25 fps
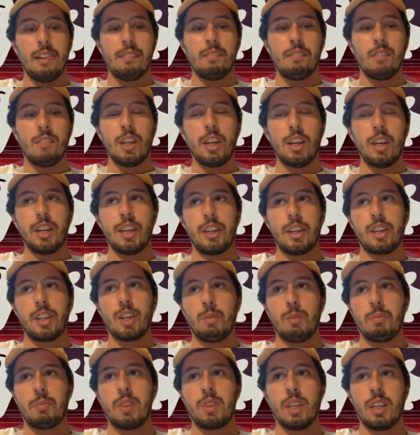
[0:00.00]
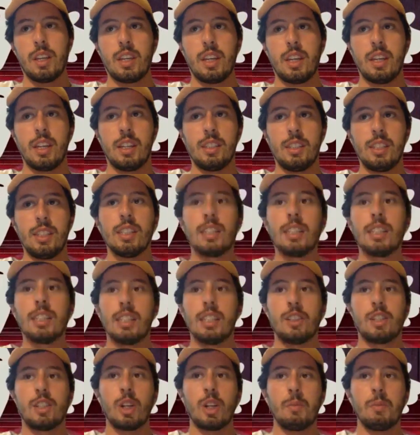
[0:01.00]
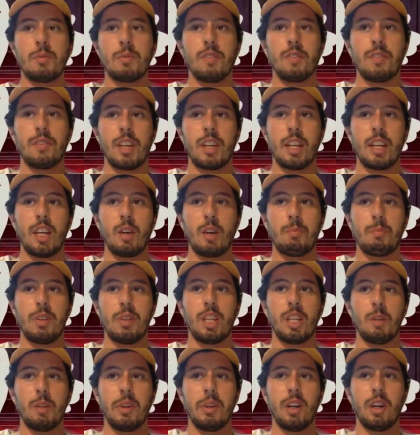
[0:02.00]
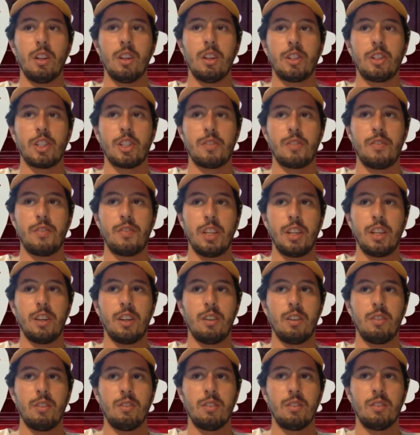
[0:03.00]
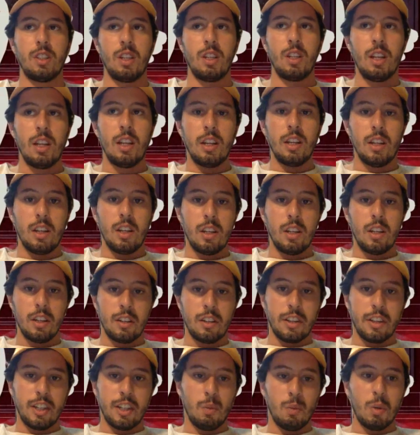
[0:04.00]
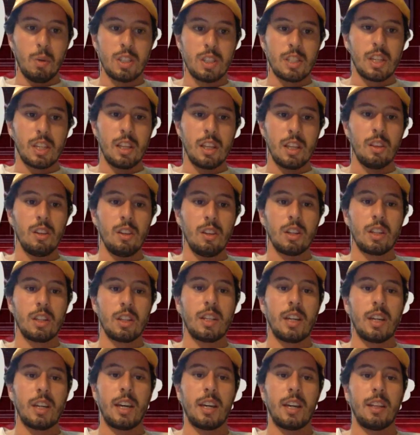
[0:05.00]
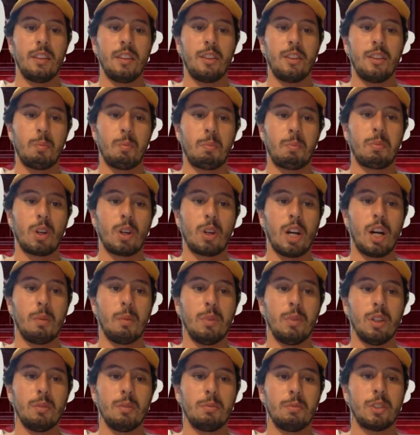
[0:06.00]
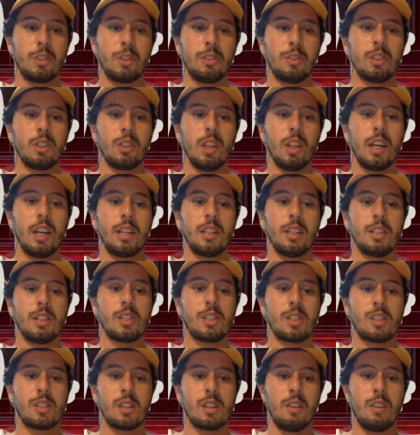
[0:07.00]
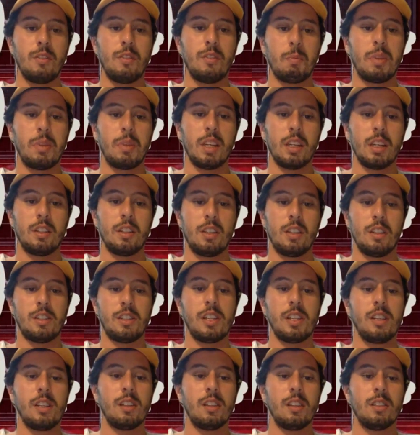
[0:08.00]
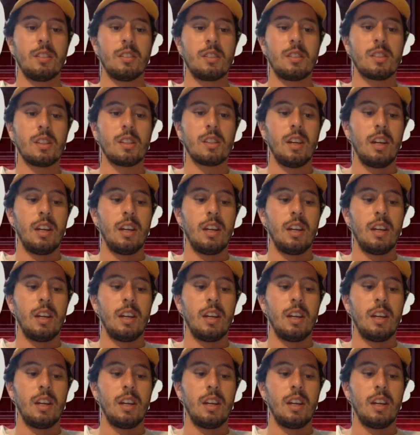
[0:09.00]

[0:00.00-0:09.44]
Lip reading: Like I'm thinking, again, in terms of that epidemiologist video, once he looked at the problem through the lens of it being a disease,